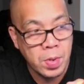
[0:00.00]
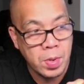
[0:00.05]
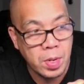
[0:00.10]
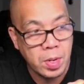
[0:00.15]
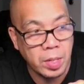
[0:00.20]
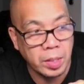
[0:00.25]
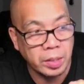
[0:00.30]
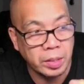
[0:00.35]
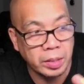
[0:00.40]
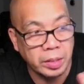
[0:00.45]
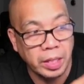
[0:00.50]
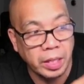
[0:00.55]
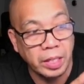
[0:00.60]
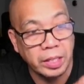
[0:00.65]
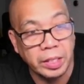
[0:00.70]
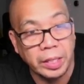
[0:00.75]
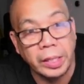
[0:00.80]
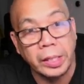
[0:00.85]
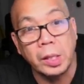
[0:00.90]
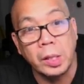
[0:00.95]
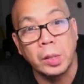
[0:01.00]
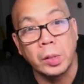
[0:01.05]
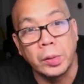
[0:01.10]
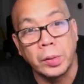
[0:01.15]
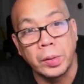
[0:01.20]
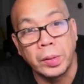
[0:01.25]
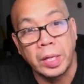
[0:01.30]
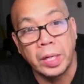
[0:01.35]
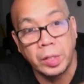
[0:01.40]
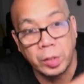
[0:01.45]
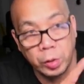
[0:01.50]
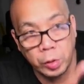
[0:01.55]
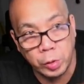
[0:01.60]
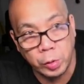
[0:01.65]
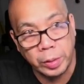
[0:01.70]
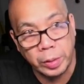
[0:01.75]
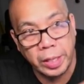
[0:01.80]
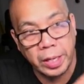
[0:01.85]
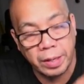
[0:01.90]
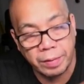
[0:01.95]
And then they learn, and you
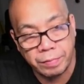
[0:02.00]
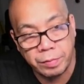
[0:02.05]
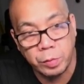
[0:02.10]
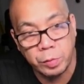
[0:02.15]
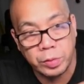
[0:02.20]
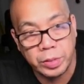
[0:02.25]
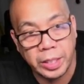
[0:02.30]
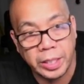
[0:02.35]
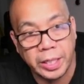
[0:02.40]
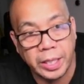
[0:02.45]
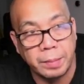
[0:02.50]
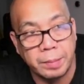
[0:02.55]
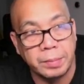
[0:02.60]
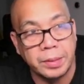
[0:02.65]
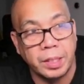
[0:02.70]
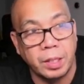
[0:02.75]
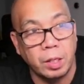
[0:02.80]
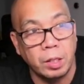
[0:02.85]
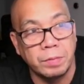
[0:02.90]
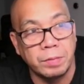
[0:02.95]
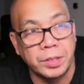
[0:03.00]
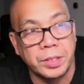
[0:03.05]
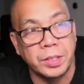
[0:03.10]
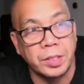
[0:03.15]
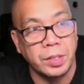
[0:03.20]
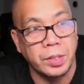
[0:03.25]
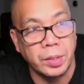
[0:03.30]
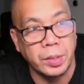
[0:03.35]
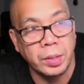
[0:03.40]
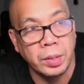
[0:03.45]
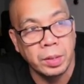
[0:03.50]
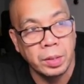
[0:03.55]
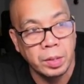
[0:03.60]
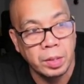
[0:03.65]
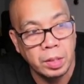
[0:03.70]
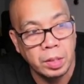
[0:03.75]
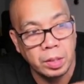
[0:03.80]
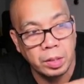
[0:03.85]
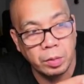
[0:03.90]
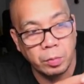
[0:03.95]
do that a few times, and all of a sudden,
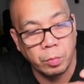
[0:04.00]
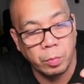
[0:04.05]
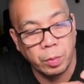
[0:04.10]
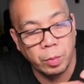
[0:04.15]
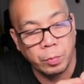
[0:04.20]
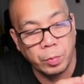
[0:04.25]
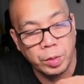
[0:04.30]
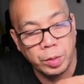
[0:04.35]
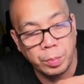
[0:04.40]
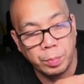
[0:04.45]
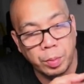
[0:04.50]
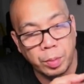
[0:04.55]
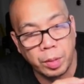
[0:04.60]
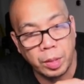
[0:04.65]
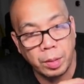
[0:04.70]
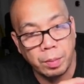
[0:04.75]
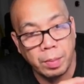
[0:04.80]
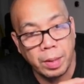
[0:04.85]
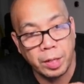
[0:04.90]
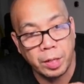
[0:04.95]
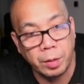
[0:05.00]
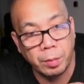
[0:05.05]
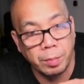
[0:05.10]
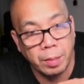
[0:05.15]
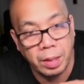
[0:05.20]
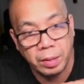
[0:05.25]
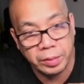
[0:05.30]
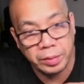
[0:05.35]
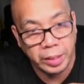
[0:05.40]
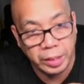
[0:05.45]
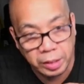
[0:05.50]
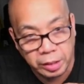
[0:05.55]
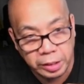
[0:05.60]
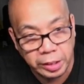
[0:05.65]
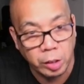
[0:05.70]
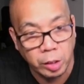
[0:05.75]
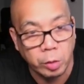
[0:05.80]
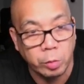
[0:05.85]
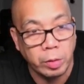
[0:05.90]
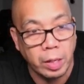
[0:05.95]
when you put it by their mouth,
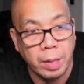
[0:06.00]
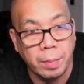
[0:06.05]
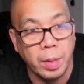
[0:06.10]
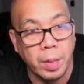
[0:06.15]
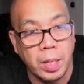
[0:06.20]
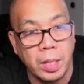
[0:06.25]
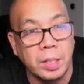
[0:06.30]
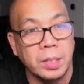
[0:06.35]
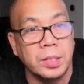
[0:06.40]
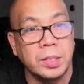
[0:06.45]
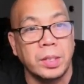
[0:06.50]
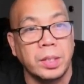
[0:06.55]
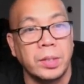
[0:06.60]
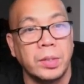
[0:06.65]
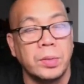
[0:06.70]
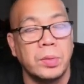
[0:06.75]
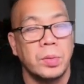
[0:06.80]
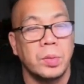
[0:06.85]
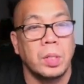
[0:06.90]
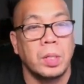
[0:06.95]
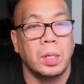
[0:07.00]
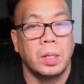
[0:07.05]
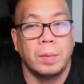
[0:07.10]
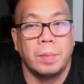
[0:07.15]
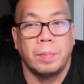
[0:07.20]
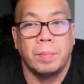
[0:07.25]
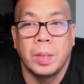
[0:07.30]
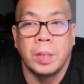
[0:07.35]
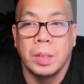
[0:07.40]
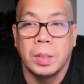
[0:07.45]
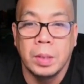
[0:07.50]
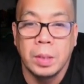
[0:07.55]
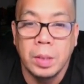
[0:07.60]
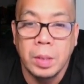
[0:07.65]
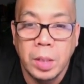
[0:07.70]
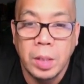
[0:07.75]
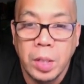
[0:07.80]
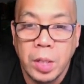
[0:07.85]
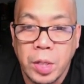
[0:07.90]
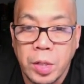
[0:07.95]
they'll grab on and start
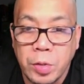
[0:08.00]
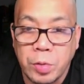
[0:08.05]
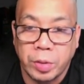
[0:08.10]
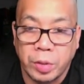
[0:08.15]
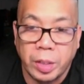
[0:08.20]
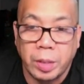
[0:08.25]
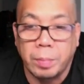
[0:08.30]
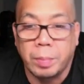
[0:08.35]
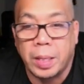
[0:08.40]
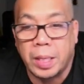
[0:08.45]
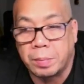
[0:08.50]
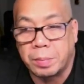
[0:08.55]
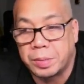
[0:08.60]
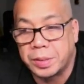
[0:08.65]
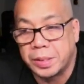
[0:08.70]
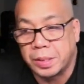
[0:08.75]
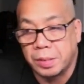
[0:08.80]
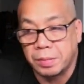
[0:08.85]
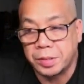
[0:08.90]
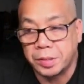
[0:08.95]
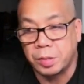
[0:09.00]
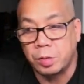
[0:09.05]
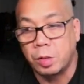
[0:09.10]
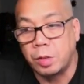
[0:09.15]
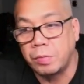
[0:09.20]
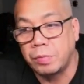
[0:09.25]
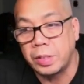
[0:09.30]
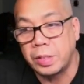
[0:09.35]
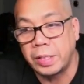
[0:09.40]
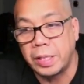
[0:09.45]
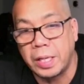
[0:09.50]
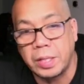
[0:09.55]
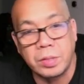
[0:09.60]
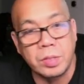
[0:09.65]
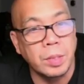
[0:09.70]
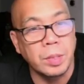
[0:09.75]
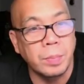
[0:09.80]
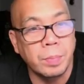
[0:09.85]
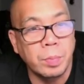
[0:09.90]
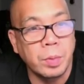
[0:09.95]
drinking by themselves. So hopefully that
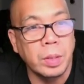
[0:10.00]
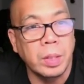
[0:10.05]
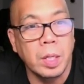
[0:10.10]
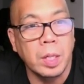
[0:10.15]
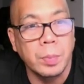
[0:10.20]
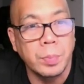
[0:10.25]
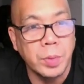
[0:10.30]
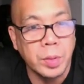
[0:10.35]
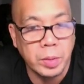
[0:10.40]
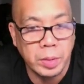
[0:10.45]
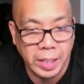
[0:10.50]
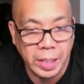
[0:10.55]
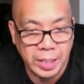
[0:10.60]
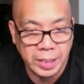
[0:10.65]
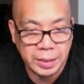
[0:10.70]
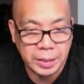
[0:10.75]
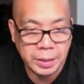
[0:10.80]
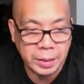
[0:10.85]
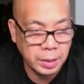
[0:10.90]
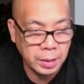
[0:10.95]
tip can help you guys.